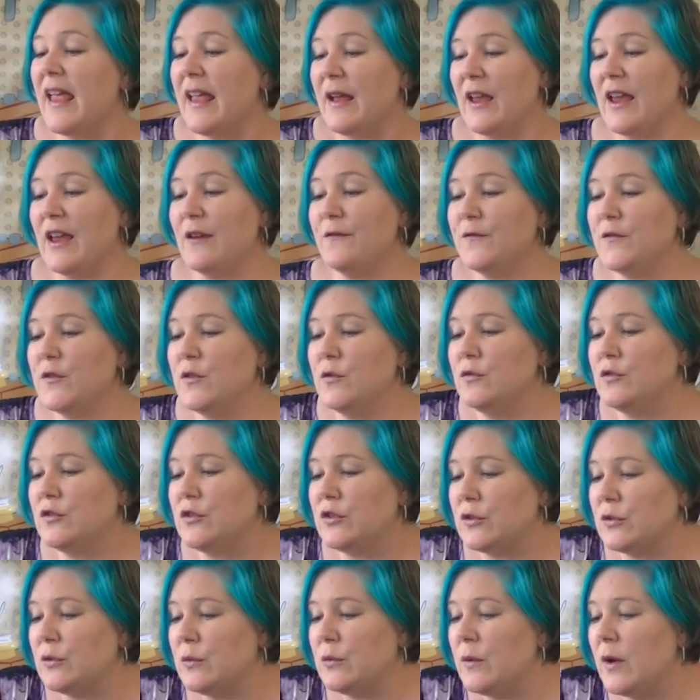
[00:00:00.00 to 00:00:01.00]
If you
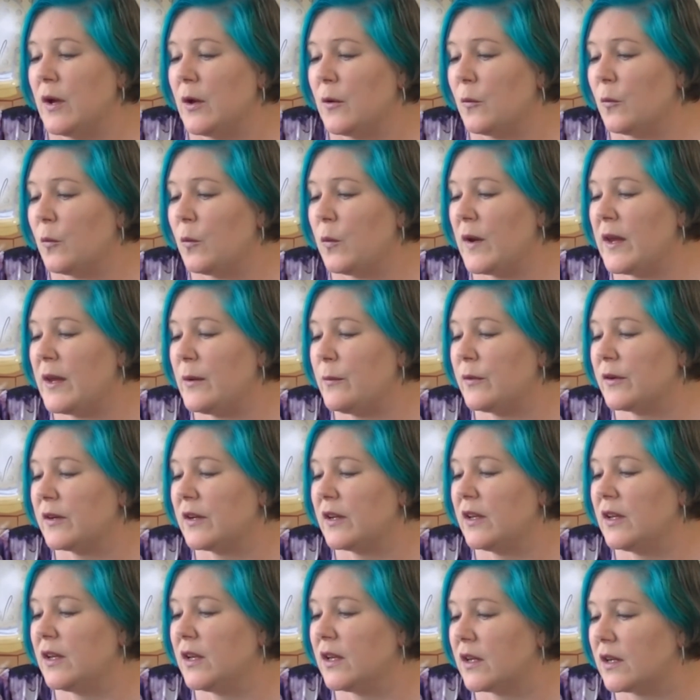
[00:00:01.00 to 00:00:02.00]
do, we would
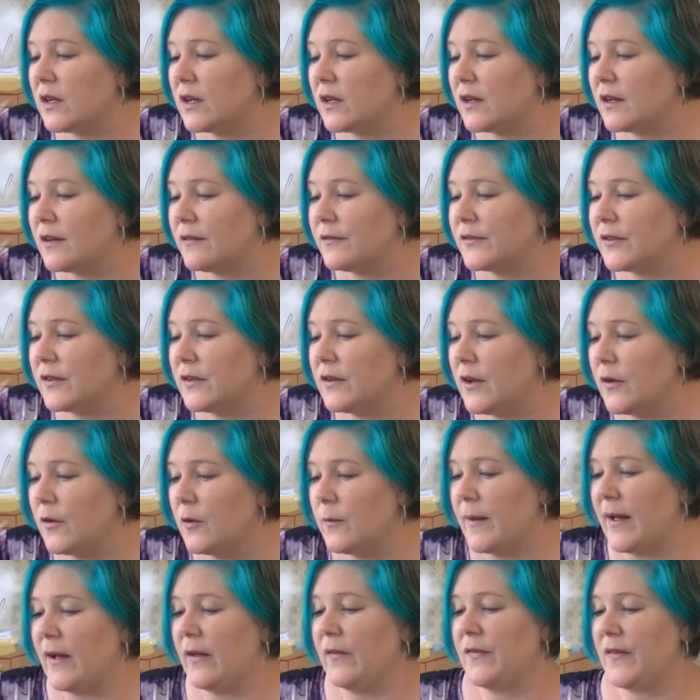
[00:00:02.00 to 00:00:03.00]
love to know
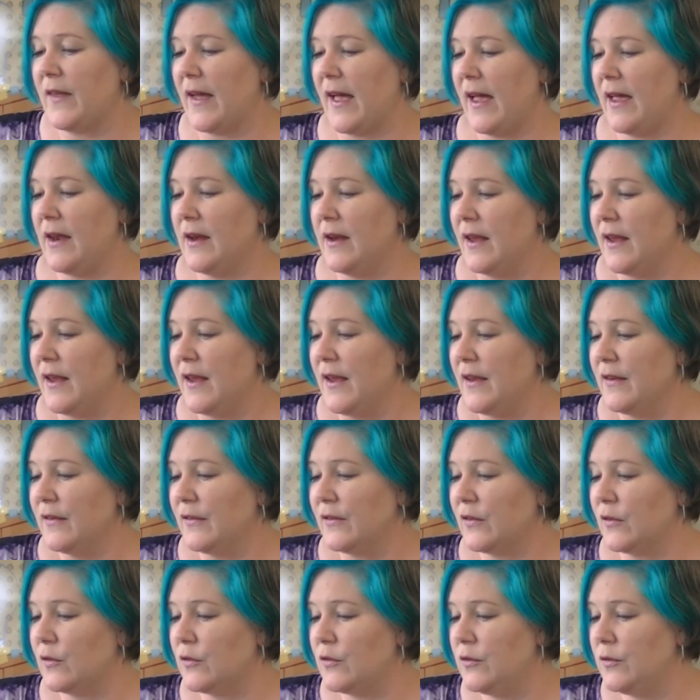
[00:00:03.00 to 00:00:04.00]
about that. So
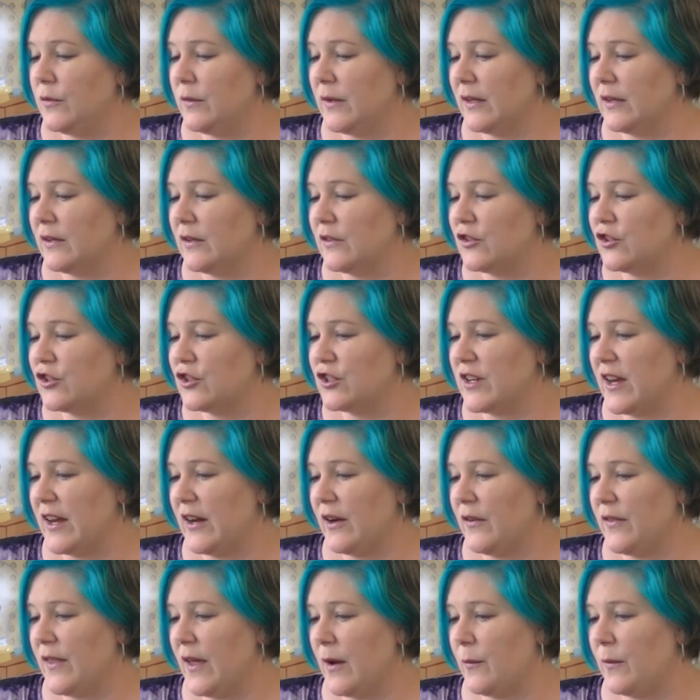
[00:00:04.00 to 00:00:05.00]
you can share
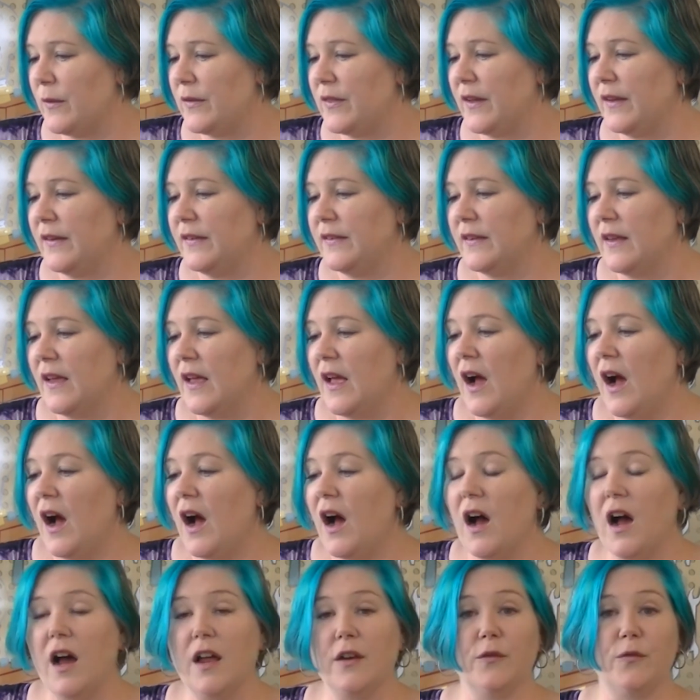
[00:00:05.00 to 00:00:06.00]
that with us
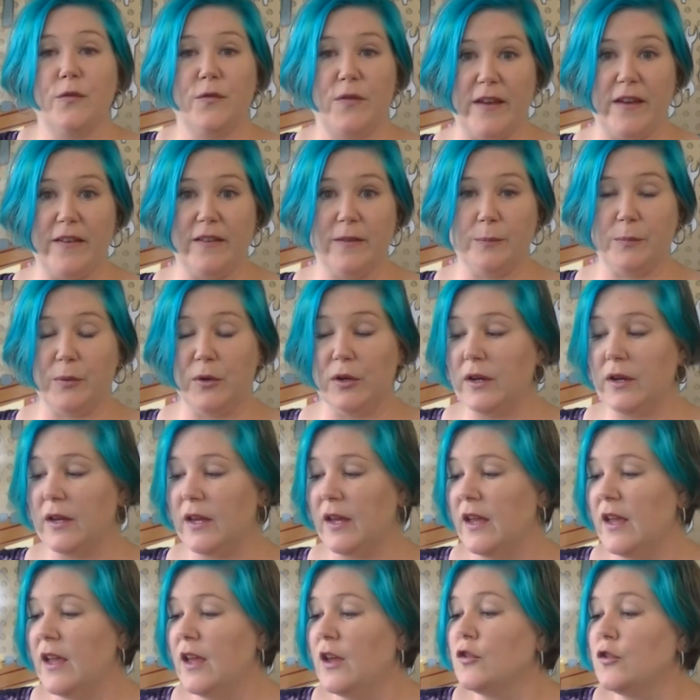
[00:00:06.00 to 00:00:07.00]
on Facebook.
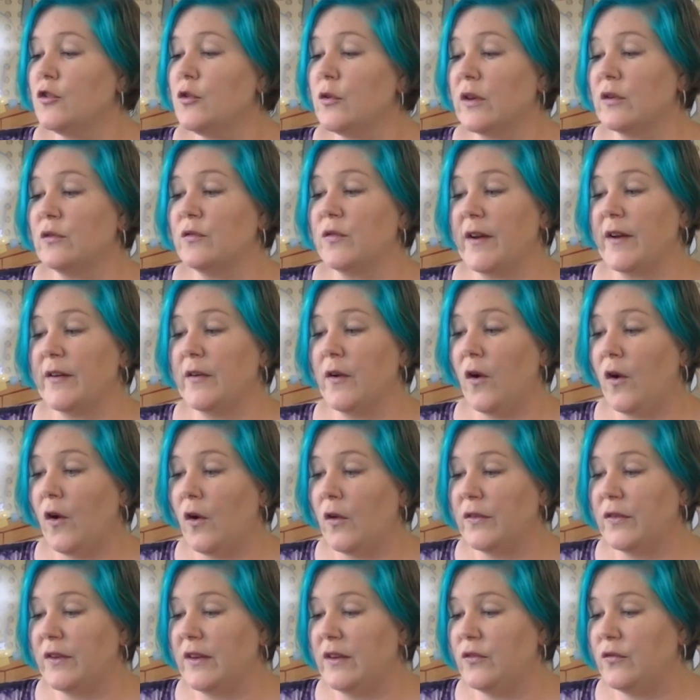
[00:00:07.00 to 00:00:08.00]
You can find all
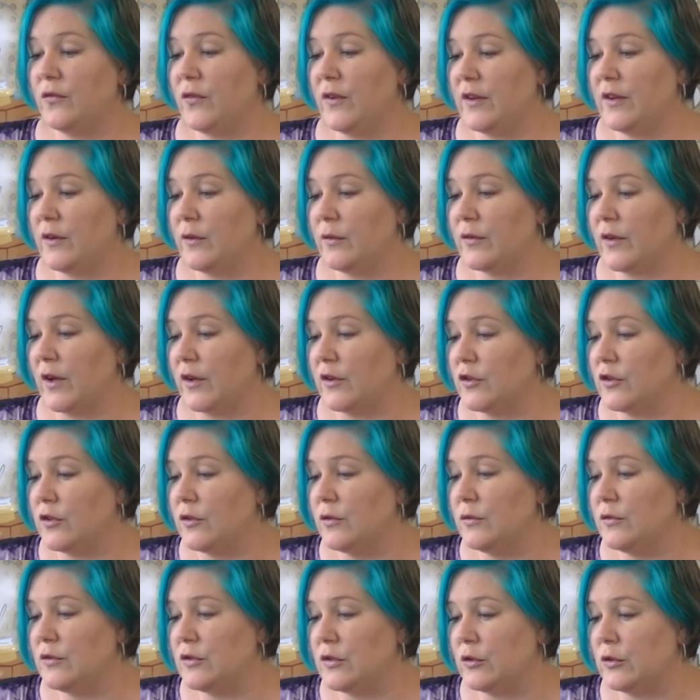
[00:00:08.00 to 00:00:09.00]
these videos on
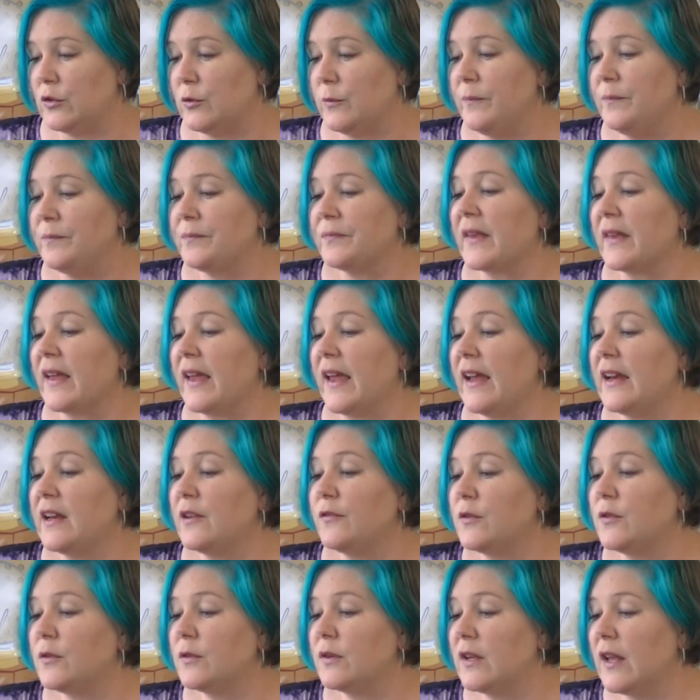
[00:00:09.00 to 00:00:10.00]
YouTube. And if
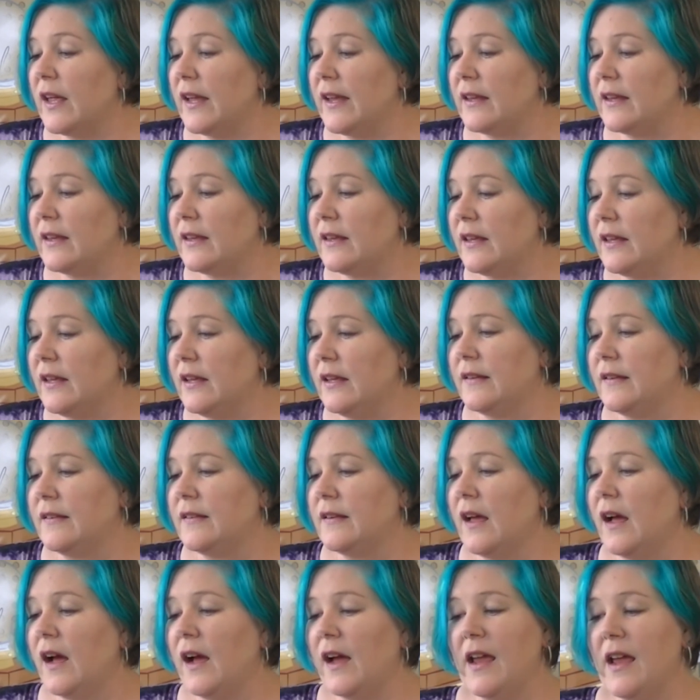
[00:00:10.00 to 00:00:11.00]
you'd like, kids,
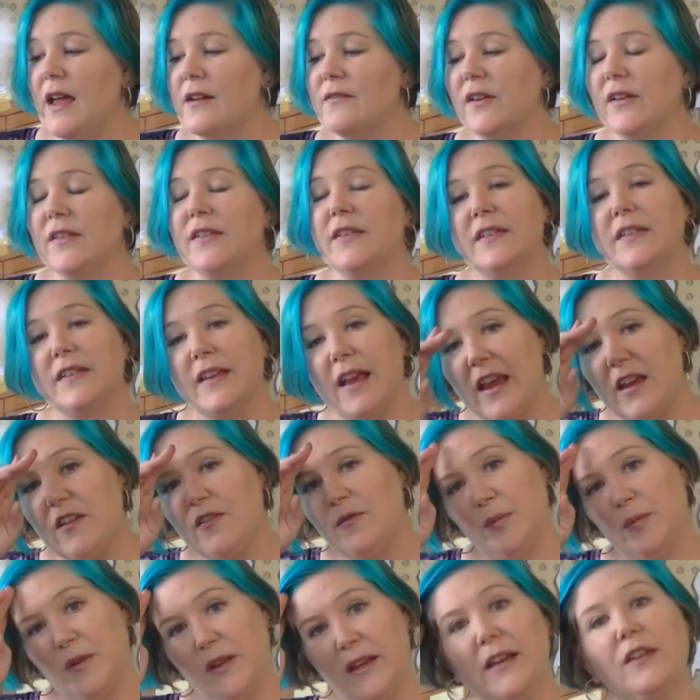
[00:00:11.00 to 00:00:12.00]
I have a safe
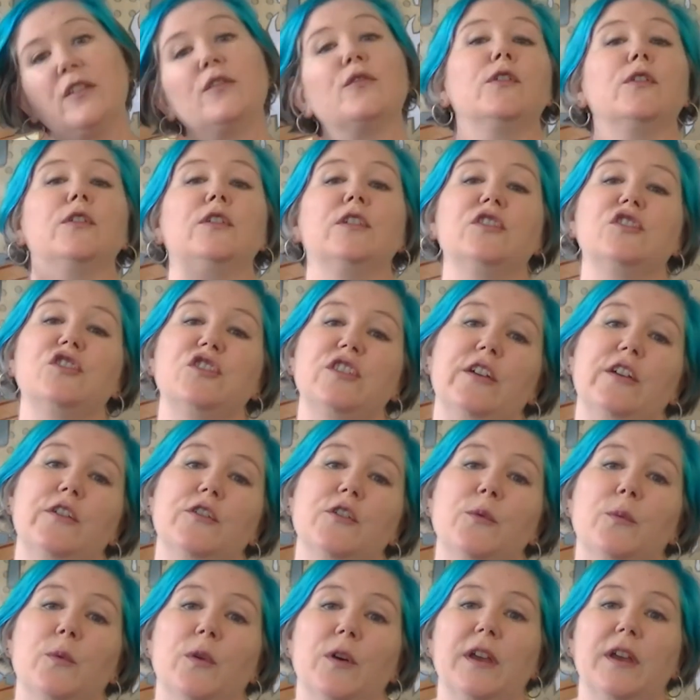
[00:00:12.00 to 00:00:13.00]
place for you to share your
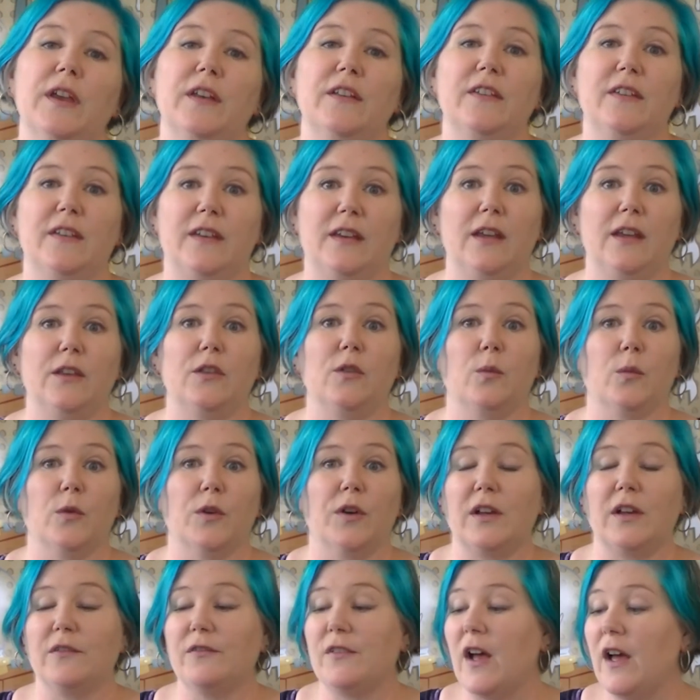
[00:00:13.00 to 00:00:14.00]
work and see the work
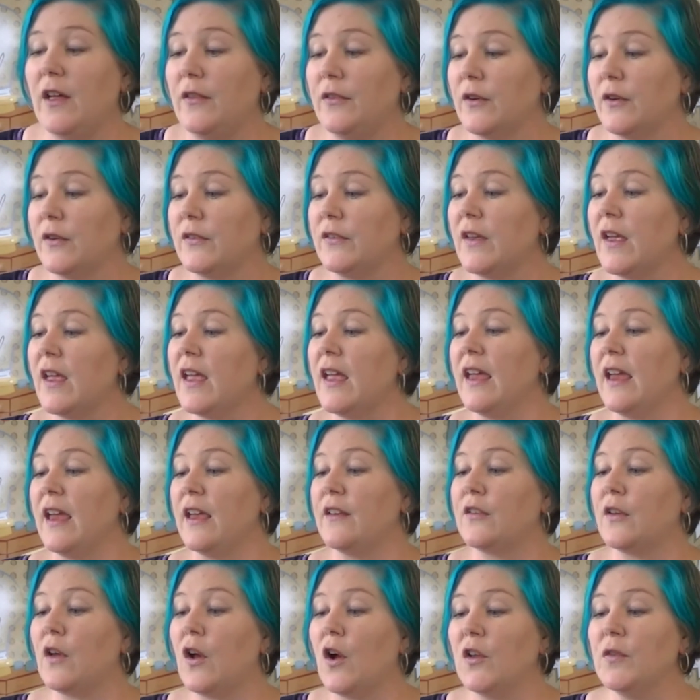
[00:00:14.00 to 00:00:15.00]
of others. It's
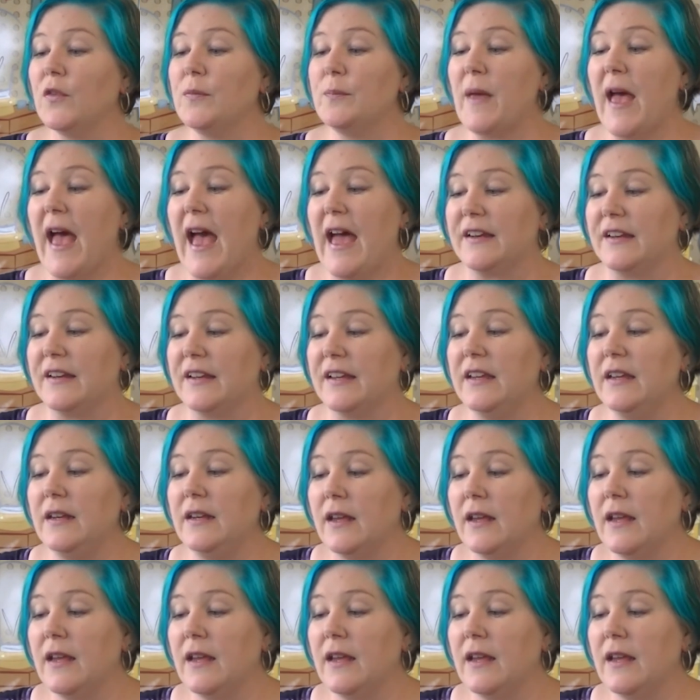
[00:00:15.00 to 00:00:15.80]
called Padlet.